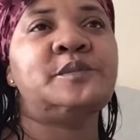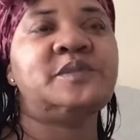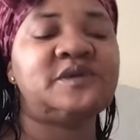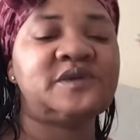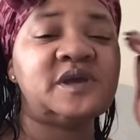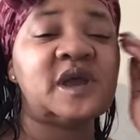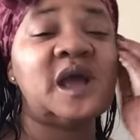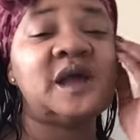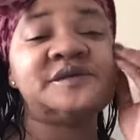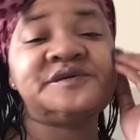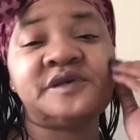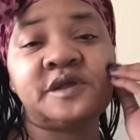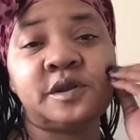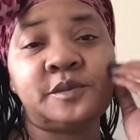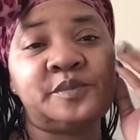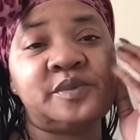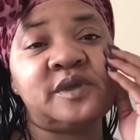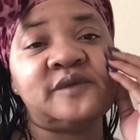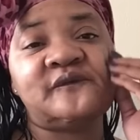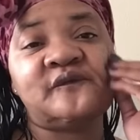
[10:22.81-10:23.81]
But y'all should
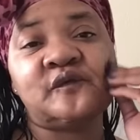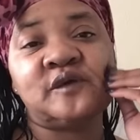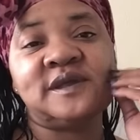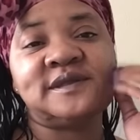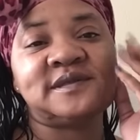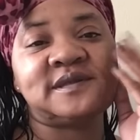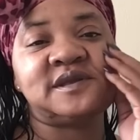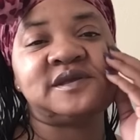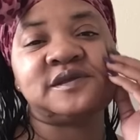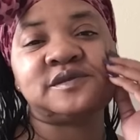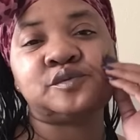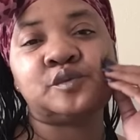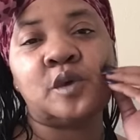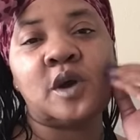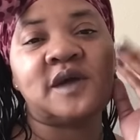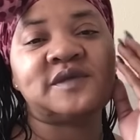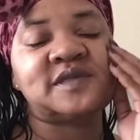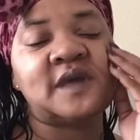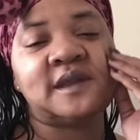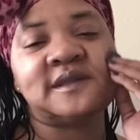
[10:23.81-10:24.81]
have been friends and just
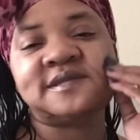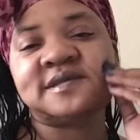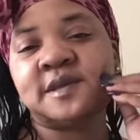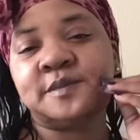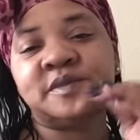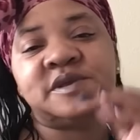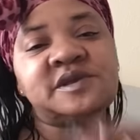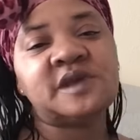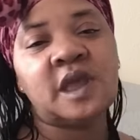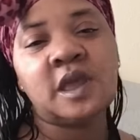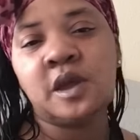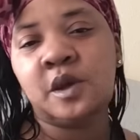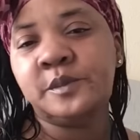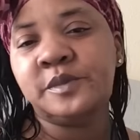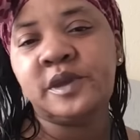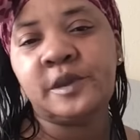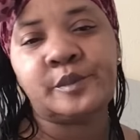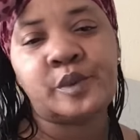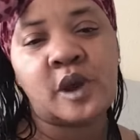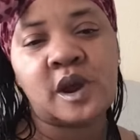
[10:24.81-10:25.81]
walked out and said, bitch, I ain't gonna
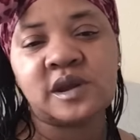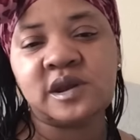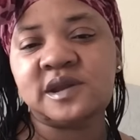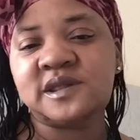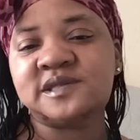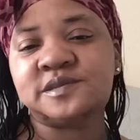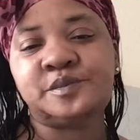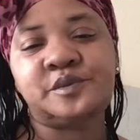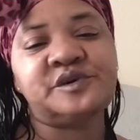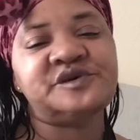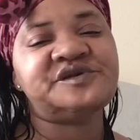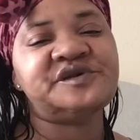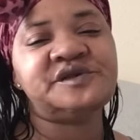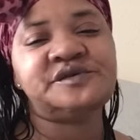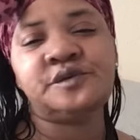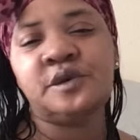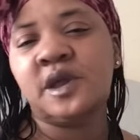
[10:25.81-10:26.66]
be a part of this bullshit.